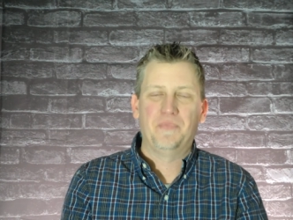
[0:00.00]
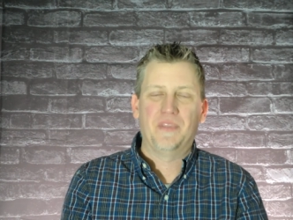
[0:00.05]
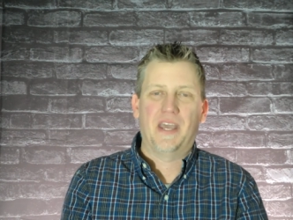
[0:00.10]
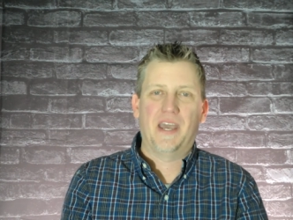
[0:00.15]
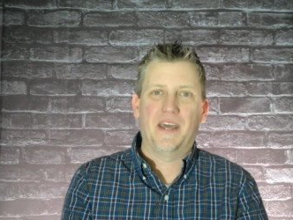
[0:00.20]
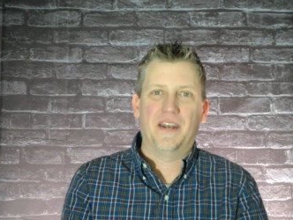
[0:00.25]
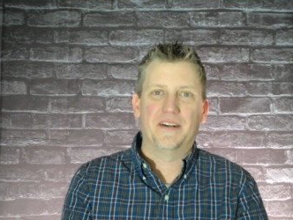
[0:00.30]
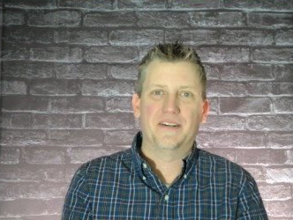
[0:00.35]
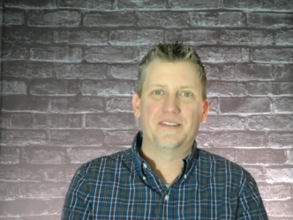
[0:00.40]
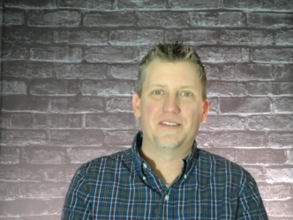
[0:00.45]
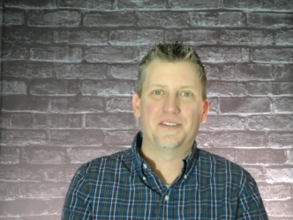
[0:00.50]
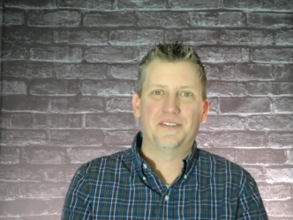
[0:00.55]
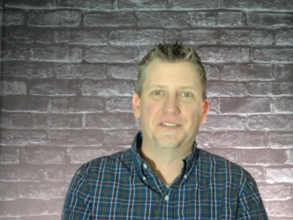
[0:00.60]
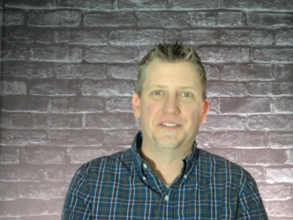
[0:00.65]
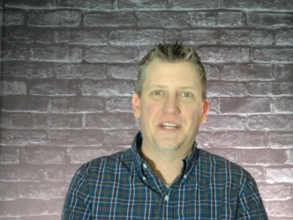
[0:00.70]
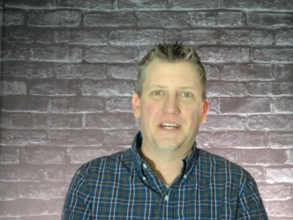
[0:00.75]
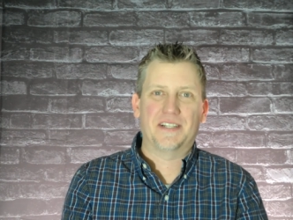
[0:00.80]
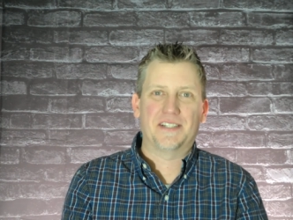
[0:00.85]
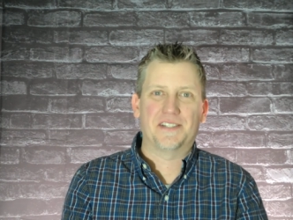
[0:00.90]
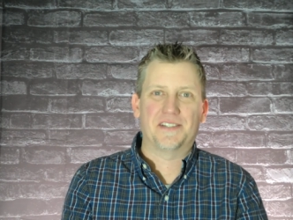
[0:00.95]
And until
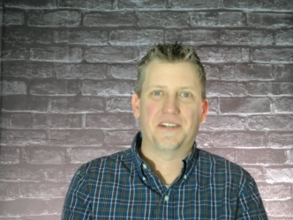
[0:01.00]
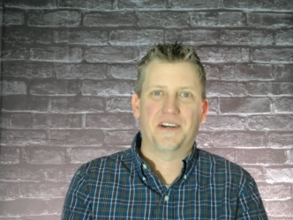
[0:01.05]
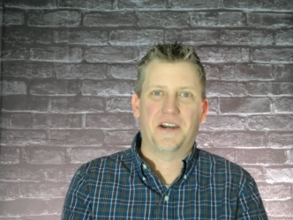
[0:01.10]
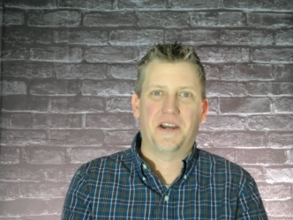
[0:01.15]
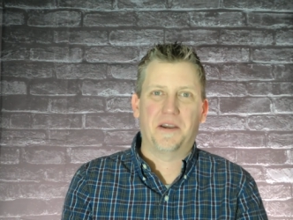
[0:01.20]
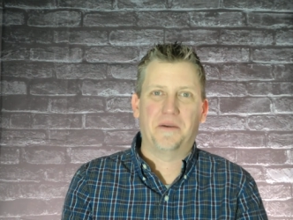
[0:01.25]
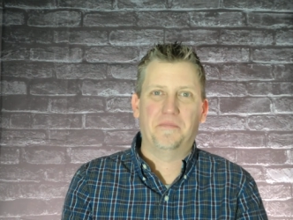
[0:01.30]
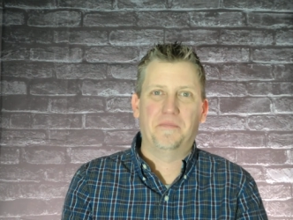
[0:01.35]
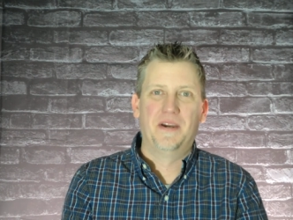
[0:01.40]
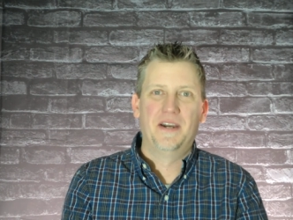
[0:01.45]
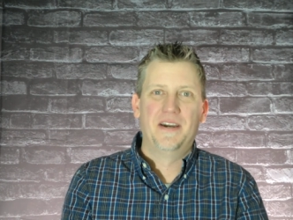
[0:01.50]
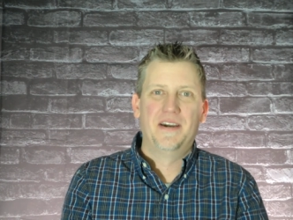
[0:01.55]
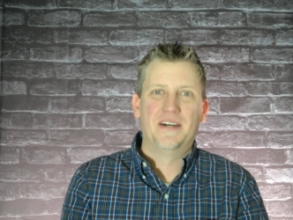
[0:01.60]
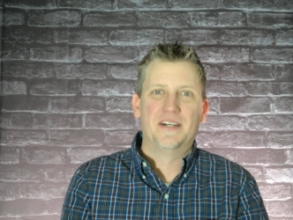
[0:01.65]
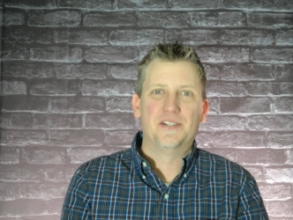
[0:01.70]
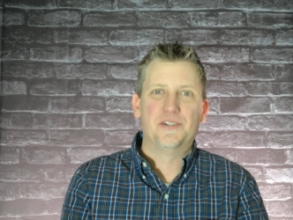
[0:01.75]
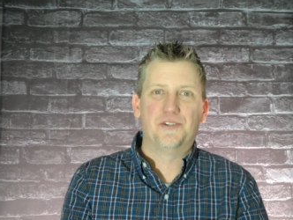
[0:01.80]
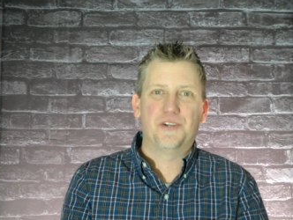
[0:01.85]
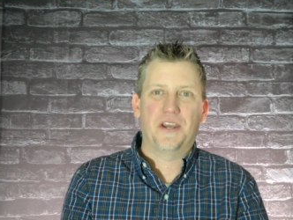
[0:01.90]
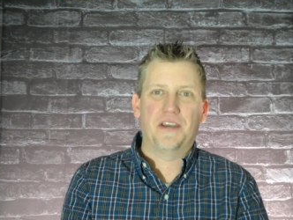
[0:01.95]
next time,
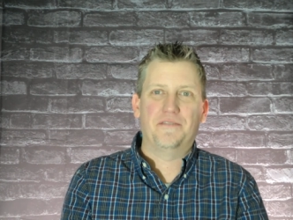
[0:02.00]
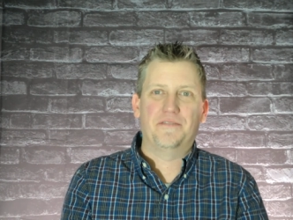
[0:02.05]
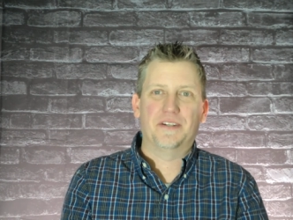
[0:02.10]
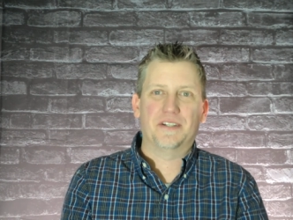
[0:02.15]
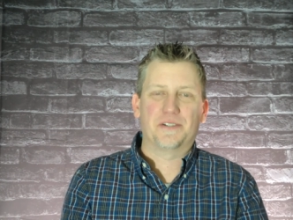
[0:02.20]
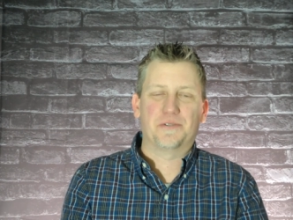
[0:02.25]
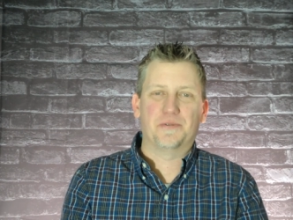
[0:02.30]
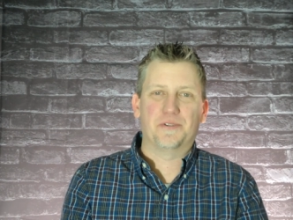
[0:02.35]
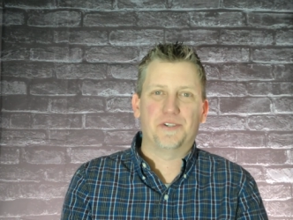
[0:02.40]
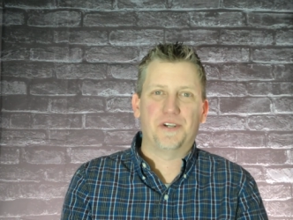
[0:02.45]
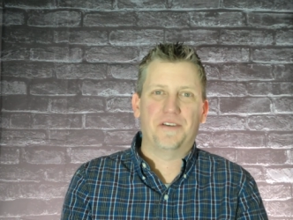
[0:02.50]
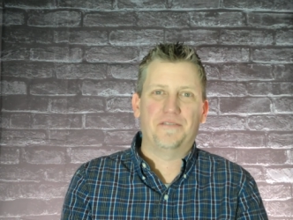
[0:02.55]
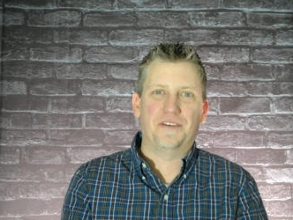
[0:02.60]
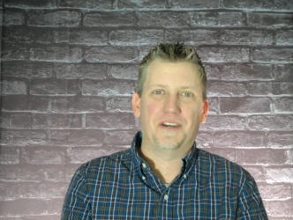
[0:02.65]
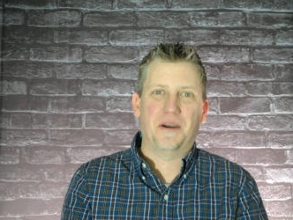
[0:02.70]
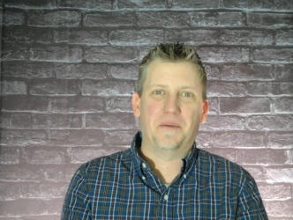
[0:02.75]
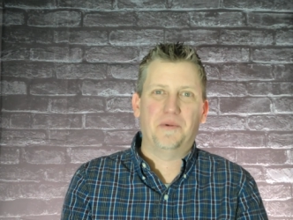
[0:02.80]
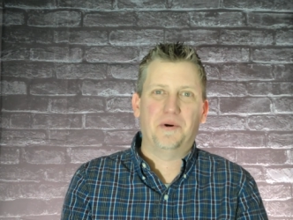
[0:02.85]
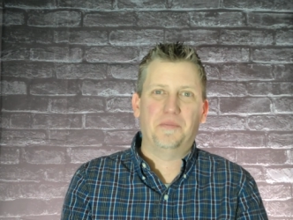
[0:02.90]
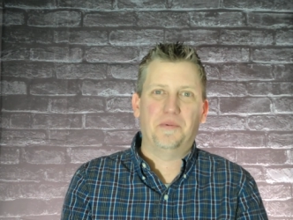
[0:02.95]
Jay Vix with
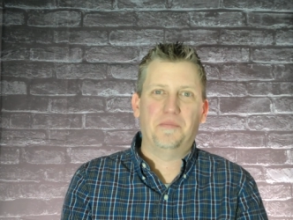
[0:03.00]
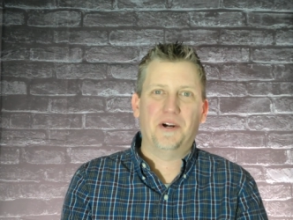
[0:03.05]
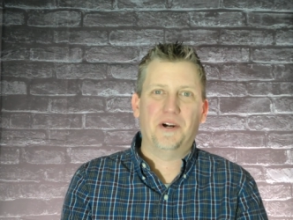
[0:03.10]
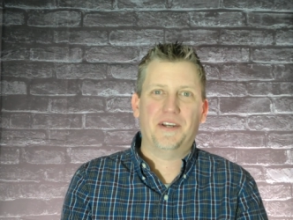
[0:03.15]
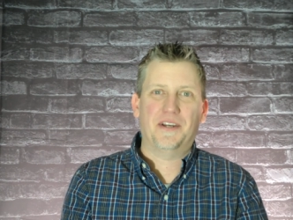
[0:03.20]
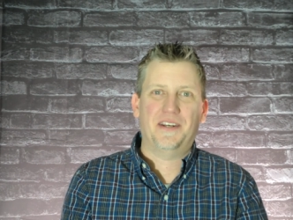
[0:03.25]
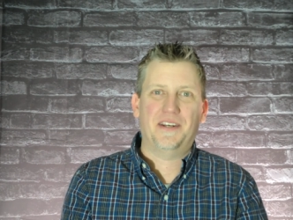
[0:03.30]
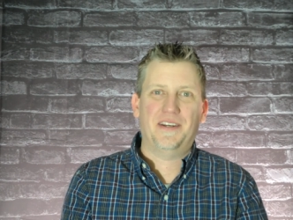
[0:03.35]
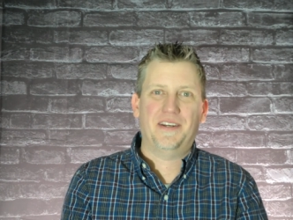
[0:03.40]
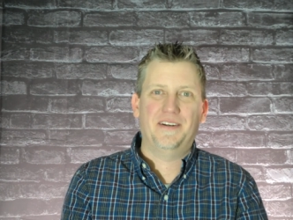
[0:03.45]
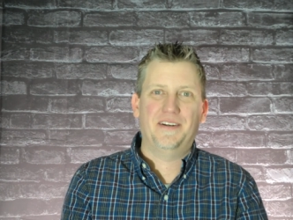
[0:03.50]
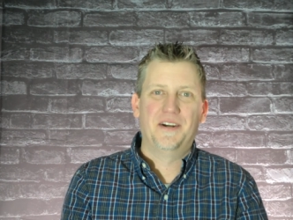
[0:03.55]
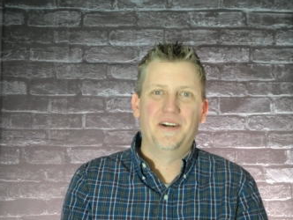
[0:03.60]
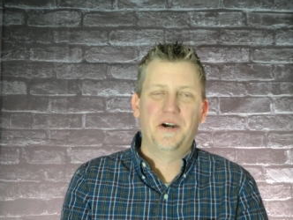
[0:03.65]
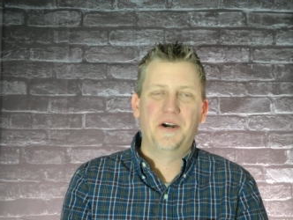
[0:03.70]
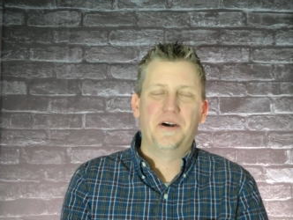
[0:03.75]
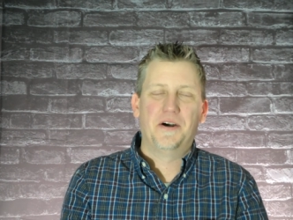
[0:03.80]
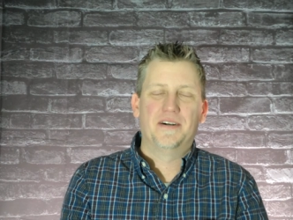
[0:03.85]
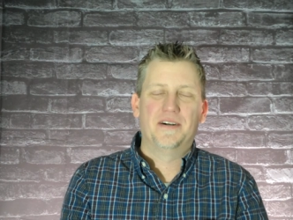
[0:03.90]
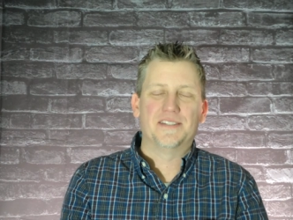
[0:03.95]
JVI Mobile Marketing.
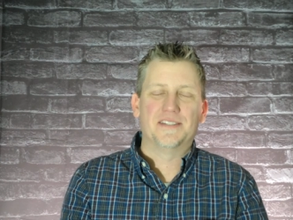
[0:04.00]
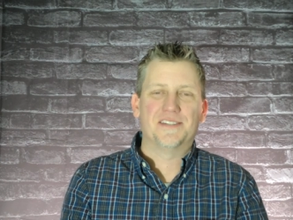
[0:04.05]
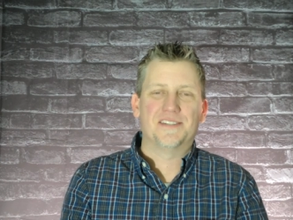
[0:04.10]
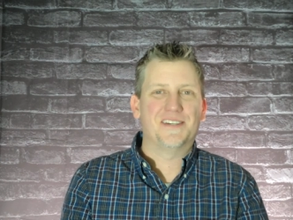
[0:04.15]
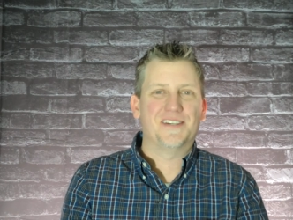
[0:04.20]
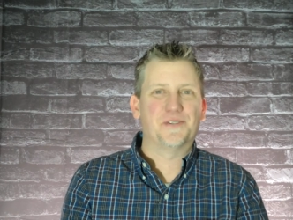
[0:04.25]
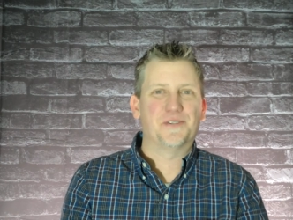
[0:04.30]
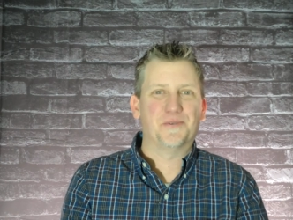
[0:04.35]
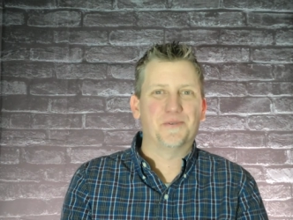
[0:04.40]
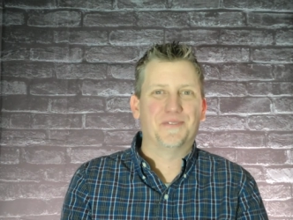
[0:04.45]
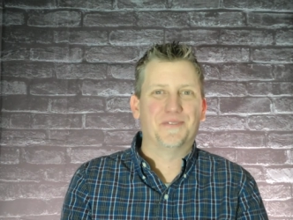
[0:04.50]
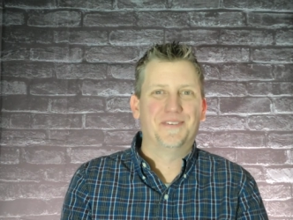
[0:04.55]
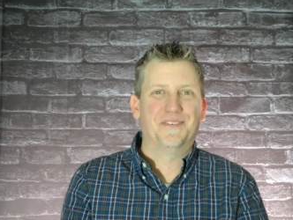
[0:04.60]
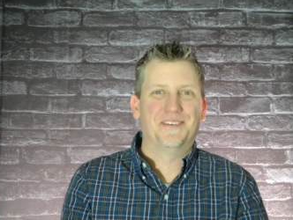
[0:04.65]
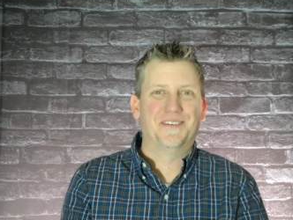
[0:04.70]
See you soon.